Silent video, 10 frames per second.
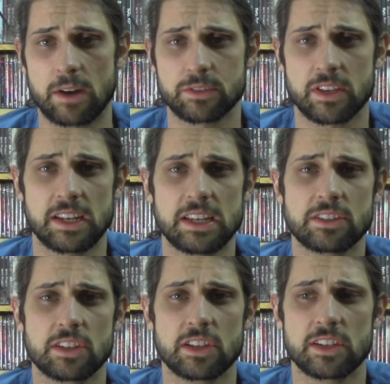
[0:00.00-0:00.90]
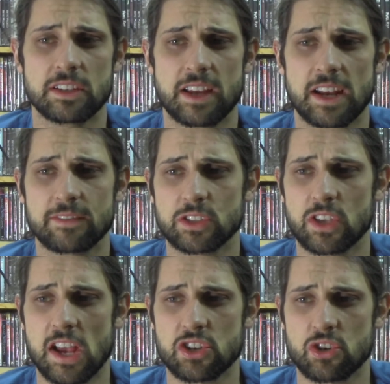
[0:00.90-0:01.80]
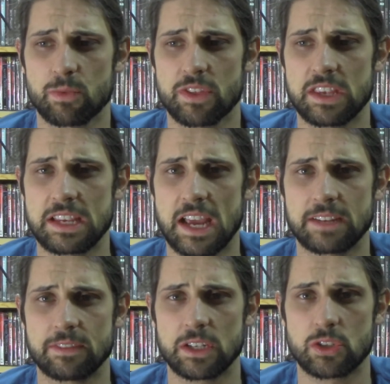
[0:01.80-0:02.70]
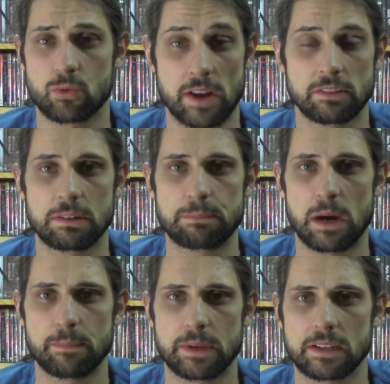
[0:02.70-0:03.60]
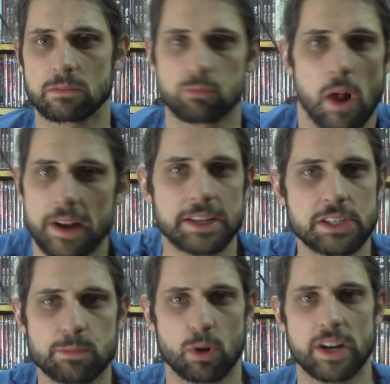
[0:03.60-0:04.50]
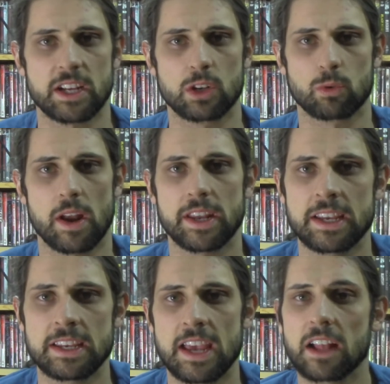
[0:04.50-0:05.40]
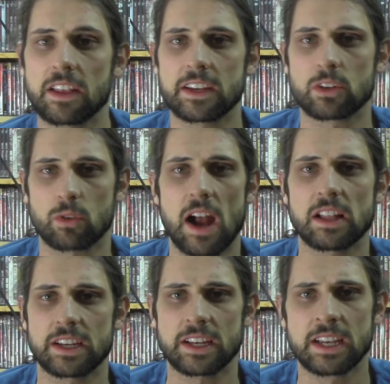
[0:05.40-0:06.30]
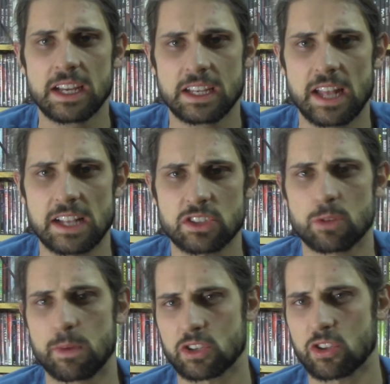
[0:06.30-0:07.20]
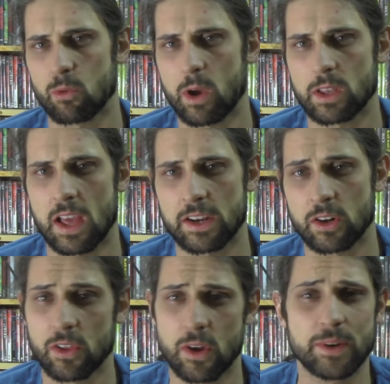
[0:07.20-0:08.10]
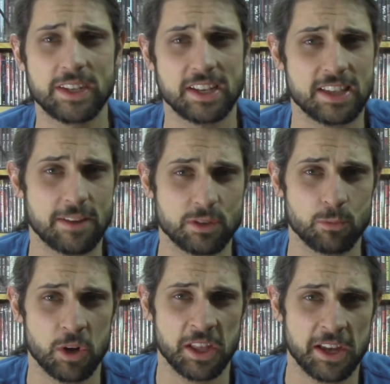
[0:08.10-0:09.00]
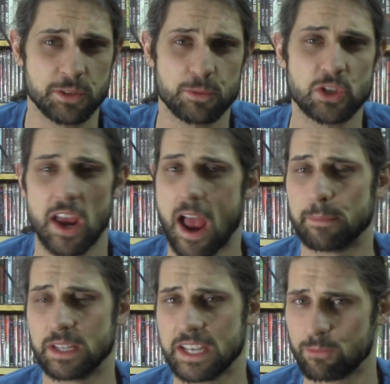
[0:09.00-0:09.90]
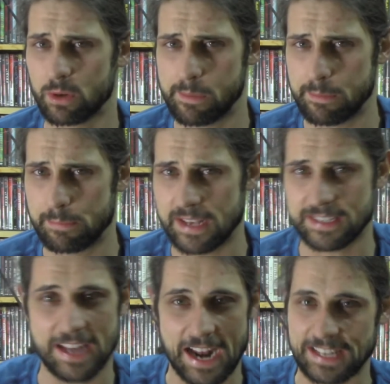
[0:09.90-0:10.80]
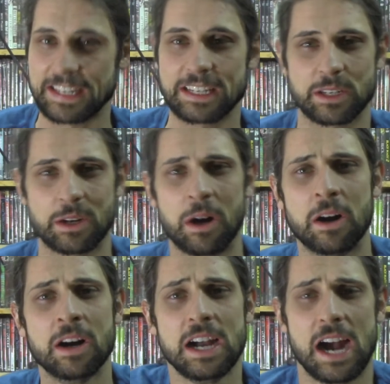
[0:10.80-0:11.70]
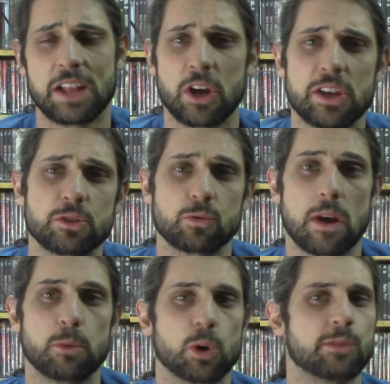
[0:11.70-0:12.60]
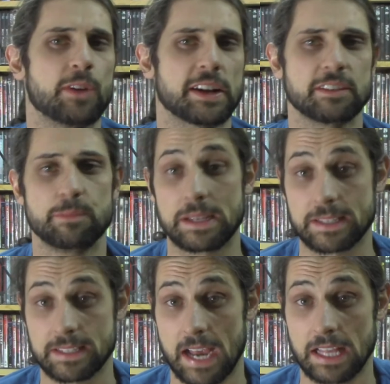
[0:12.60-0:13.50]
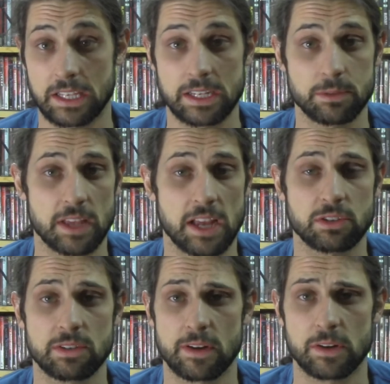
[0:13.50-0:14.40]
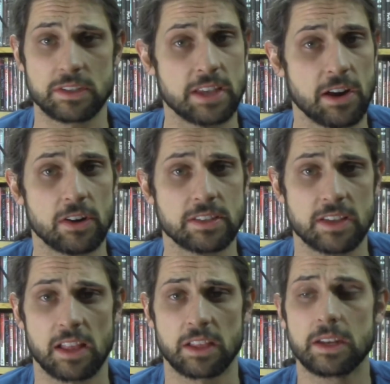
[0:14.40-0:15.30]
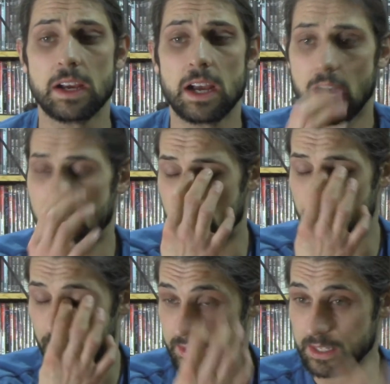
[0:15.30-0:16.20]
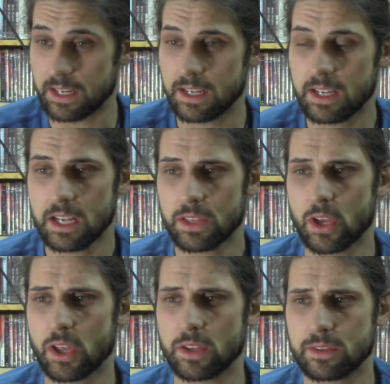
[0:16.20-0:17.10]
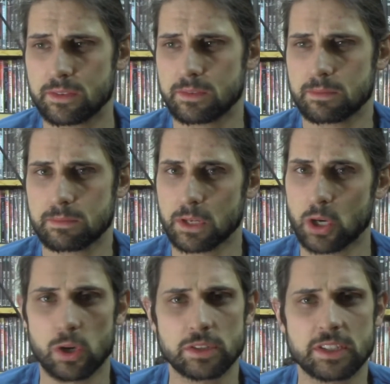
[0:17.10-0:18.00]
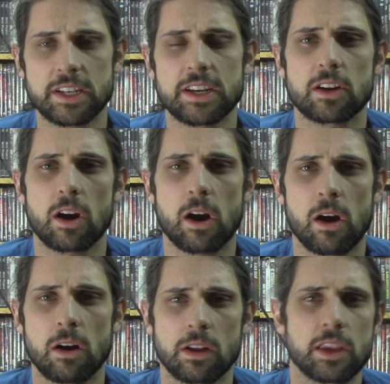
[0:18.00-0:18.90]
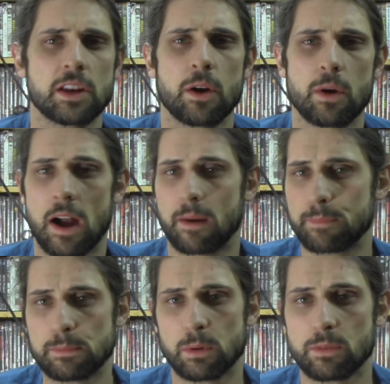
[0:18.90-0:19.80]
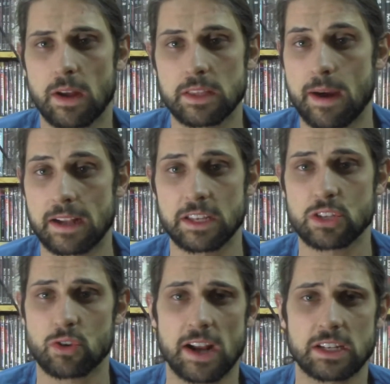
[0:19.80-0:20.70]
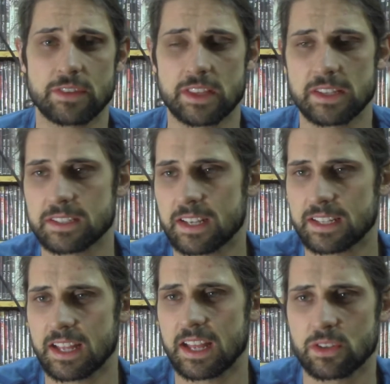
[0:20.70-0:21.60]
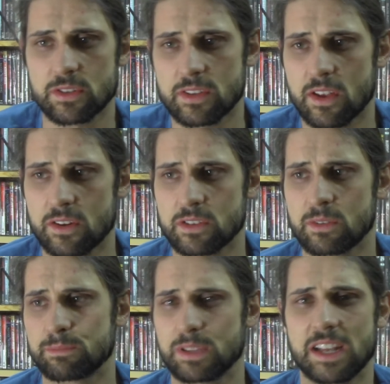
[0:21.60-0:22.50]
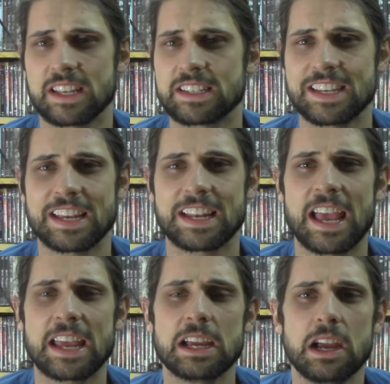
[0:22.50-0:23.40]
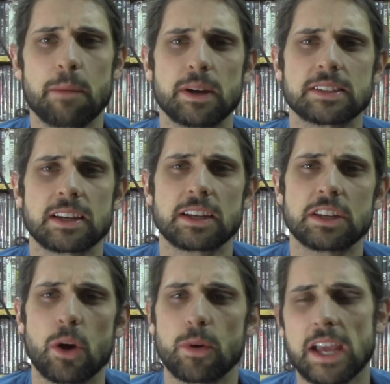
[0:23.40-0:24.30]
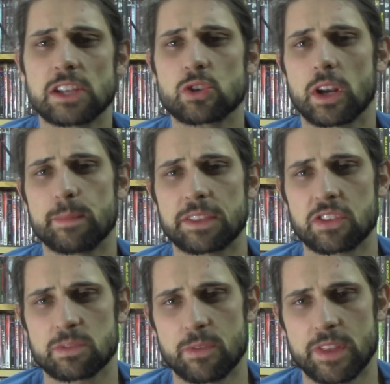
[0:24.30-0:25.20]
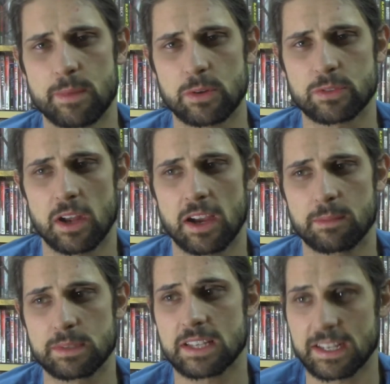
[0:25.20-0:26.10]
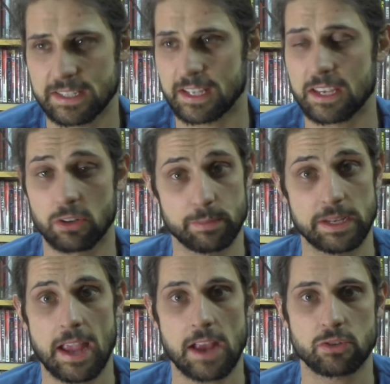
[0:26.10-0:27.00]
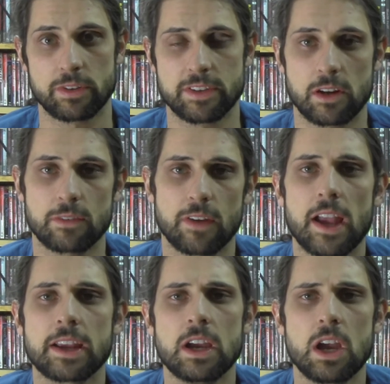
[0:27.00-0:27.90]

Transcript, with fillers: house. And he's the kind of a slasher with the kind of adrenaline pumping, running, sprinting, grunting, yelling, growling. Not so much the one-liner, although he does have some one-liners, which I, I, believe would have been best not in it at all. I thought he was way more effective being silent. He was actually very scary silent. Uh, but uh, the the girls in here are all, you know, uh, people will find them highly attractive and things like that. There's there's uh, plenty of TNA. But uh, you know what I enjoyed about this movie the most, uh, besides the killer being actually terrifying,